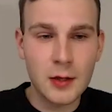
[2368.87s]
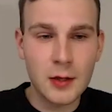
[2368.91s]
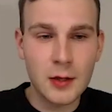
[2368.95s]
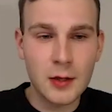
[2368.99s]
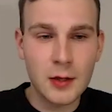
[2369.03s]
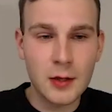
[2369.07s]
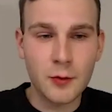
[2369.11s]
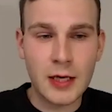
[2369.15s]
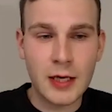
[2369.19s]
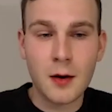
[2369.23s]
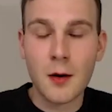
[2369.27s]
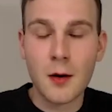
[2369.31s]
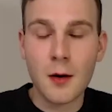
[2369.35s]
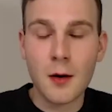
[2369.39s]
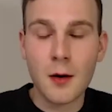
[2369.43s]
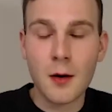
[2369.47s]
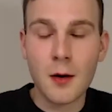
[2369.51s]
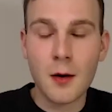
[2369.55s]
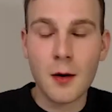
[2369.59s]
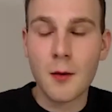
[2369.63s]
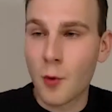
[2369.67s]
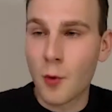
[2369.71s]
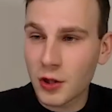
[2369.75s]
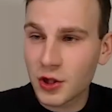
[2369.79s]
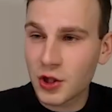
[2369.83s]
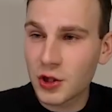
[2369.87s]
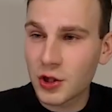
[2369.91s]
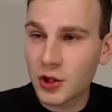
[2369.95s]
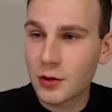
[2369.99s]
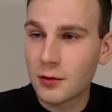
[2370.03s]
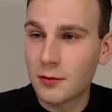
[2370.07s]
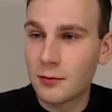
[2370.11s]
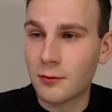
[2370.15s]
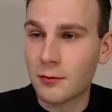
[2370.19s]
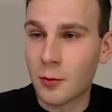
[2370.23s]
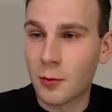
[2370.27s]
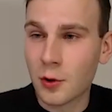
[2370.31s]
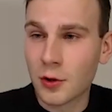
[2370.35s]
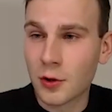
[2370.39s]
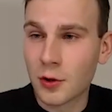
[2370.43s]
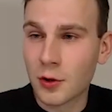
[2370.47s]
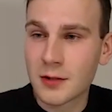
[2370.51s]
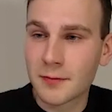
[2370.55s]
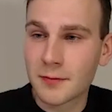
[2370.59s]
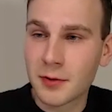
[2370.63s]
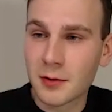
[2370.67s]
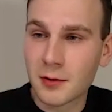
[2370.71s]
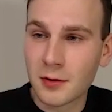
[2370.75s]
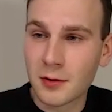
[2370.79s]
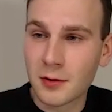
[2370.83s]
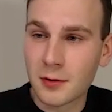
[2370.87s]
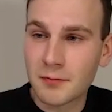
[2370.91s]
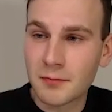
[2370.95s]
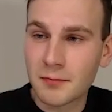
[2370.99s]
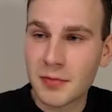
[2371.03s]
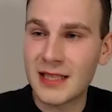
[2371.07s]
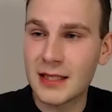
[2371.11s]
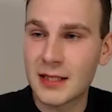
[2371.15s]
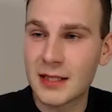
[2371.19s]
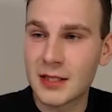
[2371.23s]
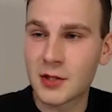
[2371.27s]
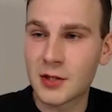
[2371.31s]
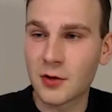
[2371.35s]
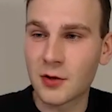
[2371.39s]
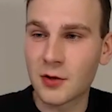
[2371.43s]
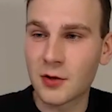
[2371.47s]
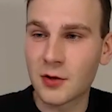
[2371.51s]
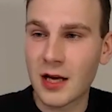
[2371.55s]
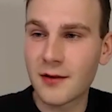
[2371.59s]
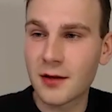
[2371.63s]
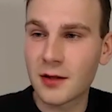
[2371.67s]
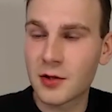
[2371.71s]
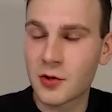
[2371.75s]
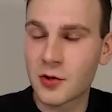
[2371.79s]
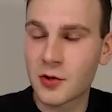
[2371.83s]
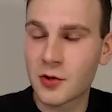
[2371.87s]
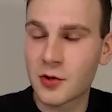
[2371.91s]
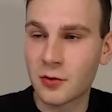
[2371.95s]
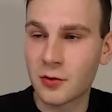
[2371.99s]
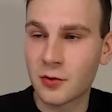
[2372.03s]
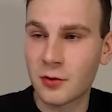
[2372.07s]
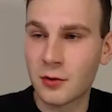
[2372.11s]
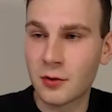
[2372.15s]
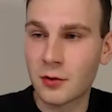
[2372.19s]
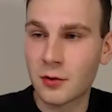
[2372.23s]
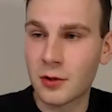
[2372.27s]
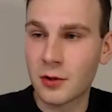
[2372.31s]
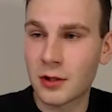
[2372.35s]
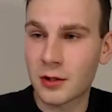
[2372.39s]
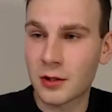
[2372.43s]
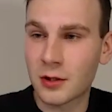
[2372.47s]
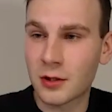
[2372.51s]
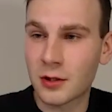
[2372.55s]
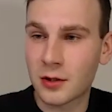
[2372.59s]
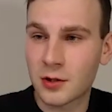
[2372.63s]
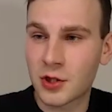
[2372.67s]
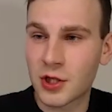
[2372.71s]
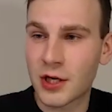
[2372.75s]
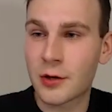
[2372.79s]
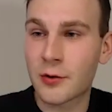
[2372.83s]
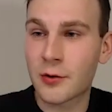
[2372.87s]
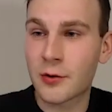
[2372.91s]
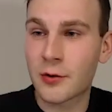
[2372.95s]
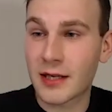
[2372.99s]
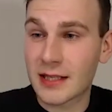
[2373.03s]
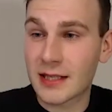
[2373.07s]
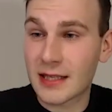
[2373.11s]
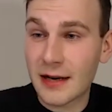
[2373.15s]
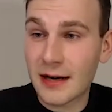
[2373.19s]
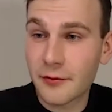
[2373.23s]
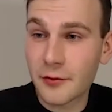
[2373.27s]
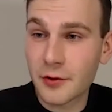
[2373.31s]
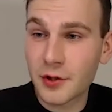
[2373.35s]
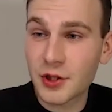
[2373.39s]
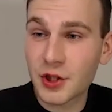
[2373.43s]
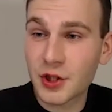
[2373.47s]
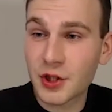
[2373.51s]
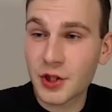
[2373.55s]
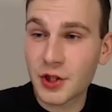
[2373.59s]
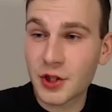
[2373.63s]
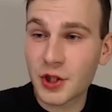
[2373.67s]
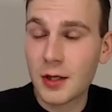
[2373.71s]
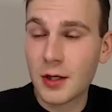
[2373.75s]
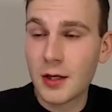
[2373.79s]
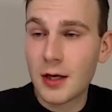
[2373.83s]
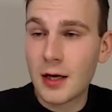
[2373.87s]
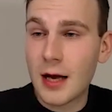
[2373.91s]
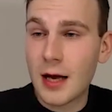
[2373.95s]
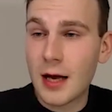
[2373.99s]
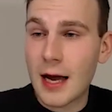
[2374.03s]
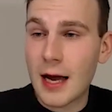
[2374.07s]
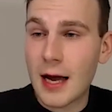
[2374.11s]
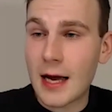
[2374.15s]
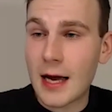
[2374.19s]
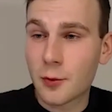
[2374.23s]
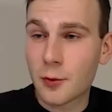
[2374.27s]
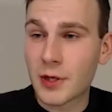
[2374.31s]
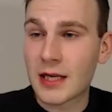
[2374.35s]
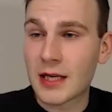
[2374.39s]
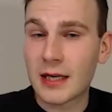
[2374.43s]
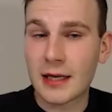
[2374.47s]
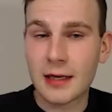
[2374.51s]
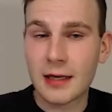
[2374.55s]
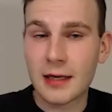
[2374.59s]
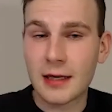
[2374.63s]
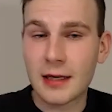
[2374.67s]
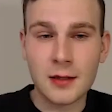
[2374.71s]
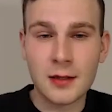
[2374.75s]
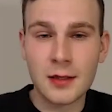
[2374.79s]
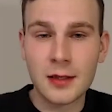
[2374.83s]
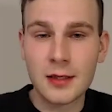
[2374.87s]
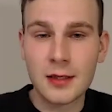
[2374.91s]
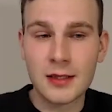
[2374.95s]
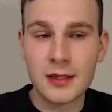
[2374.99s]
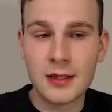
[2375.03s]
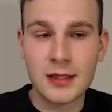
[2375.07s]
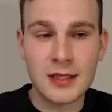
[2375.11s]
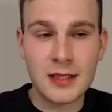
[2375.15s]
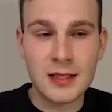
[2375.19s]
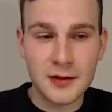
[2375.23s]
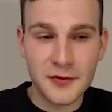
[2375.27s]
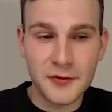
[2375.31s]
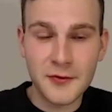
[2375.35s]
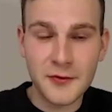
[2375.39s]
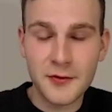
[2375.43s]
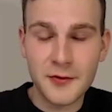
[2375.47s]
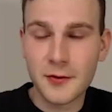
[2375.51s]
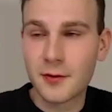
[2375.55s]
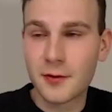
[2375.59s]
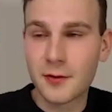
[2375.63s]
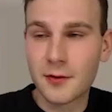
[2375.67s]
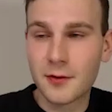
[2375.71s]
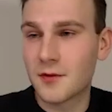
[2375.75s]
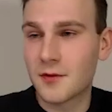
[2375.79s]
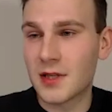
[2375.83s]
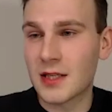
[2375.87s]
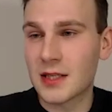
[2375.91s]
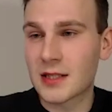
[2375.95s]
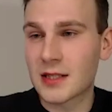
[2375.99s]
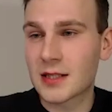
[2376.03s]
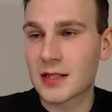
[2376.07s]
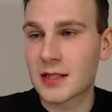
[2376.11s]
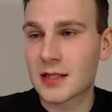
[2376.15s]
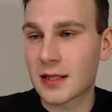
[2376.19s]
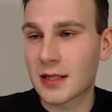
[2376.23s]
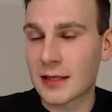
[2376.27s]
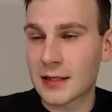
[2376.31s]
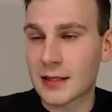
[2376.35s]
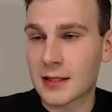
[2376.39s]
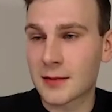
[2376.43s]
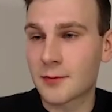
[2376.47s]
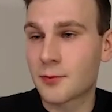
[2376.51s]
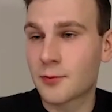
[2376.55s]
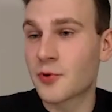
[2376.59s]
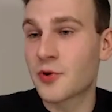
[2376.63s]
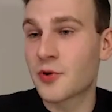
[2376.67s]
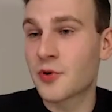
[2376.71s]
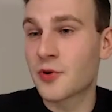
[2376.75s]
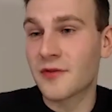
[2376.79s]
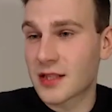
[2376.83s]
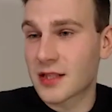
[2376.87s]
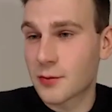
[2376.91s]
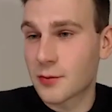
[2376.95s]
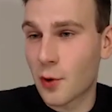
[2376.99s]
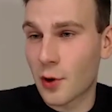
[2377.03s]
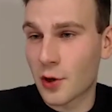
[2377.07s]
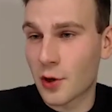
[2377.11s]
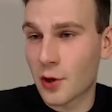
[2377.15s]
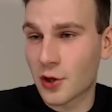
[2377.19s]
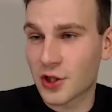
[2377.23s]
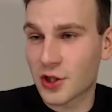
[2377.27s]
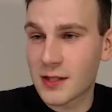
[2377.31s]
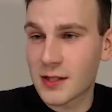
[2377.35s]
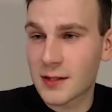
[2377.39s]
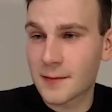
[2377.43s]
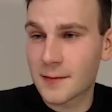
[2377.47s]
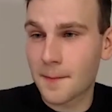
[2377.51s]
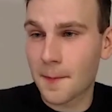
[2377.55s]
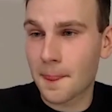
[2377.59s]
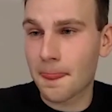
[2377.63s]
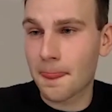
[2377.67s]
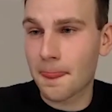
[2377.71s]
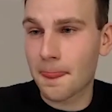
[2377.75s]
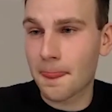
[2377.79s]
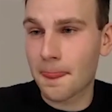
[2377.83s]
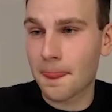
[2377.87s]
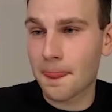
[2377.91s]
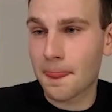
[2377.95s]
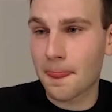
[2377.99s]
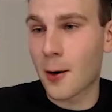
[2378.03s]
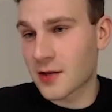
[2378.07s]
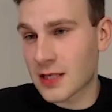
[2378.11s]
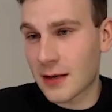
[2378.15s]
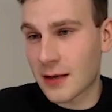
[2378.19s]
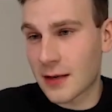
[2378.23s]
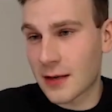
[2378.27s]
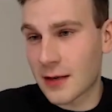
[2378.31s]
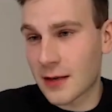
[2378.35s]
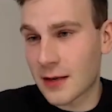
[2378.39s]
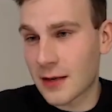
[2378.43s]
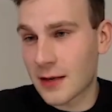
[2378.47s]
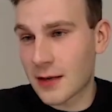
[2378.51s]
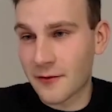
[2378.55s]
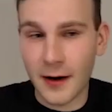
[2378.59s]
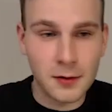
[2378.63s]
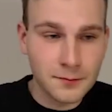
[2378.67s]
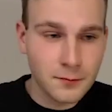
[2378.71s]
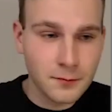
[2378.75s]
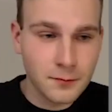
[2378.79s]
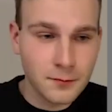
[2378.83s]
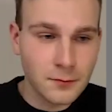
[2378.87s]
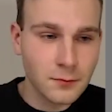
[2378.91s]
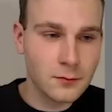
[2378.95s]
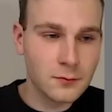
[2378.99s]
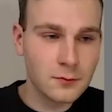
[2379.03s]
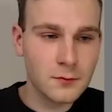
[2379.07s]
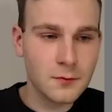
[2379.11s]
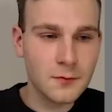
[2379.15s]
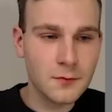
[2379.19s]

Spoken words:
We can merge multiple PEs together to generate an average, and we can diff these against previous versions of the same file.